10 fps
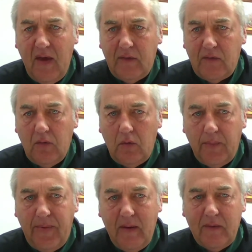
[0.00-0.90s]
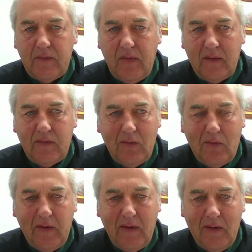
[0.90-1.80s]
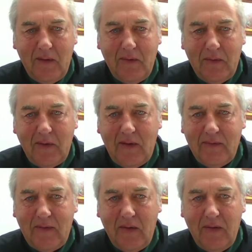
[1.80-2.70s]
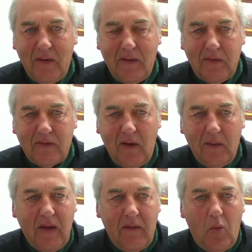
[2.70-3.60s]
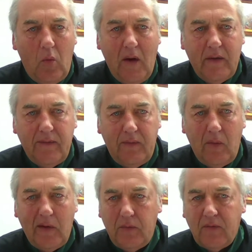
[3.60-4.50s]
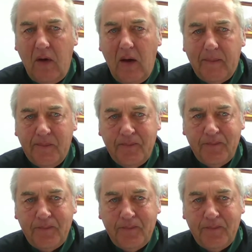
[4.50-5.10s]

thanks to all the parents, thanks to all the uh, the kids out there, and I just hope they have a wonderful, wonderful time.